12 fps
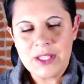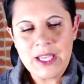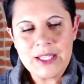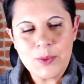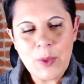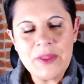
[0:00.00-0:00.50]

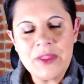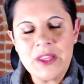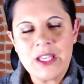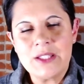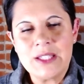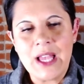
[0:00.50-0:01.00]
It's one
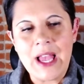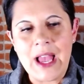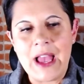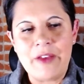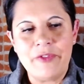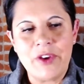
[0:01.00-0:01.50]
thing to
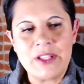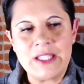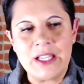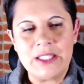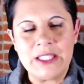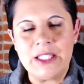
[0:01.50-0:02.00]
have a
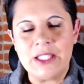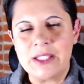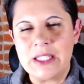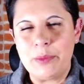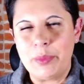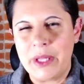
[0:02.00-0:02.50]
daily
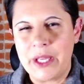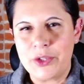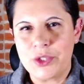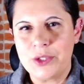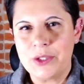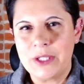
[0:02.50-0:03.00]
guilty pleasure